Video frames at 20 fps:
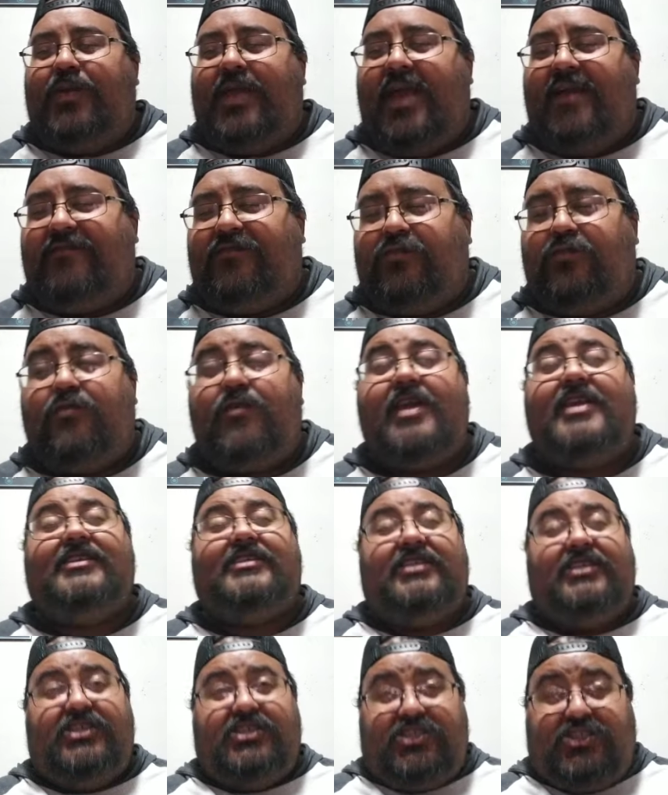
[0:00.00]
We have
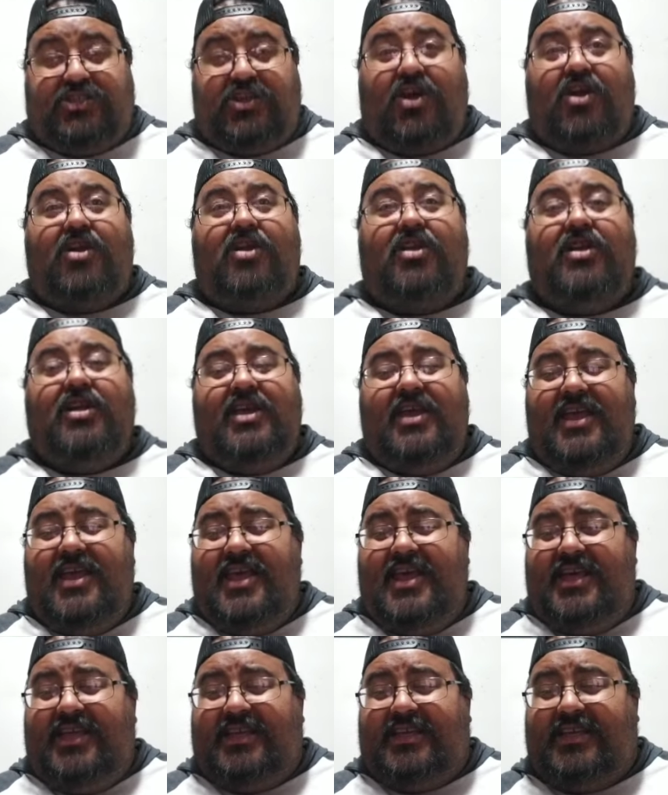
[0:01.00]
Crazy Star,
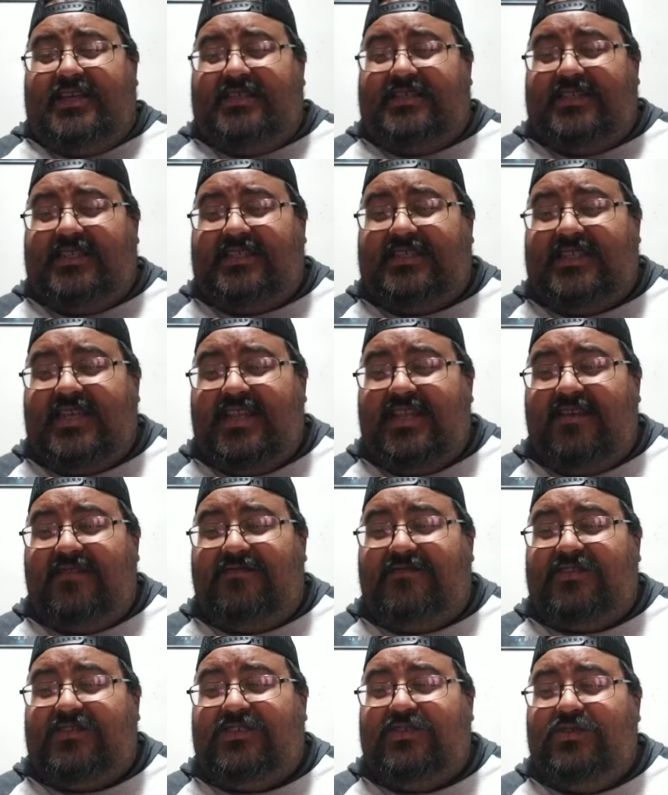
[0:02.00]
consisting
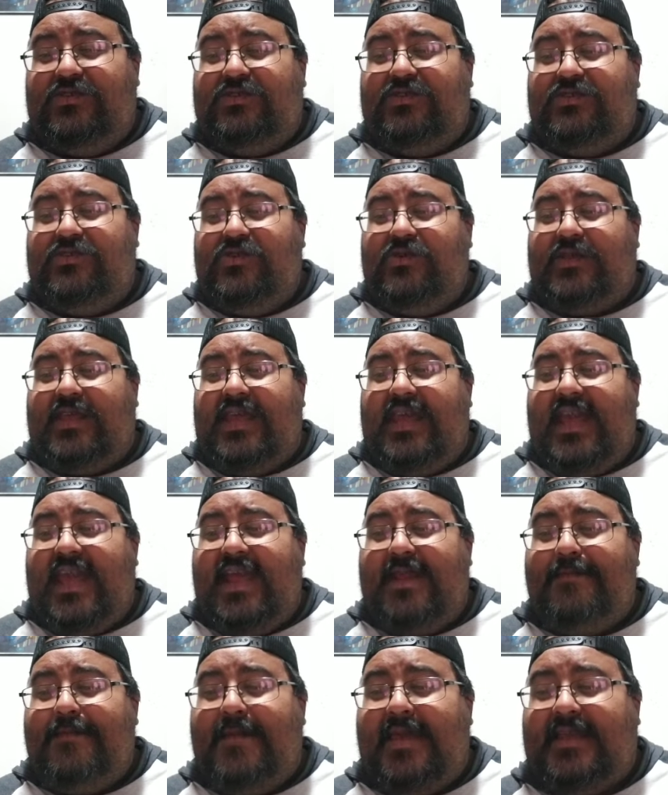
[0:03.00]
of Suzuki
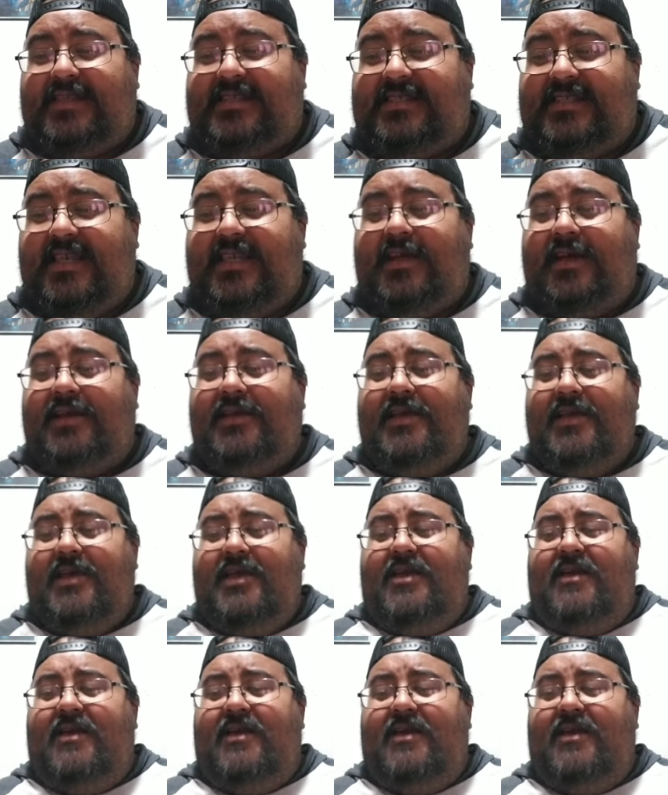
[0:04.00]
and Mei Seira,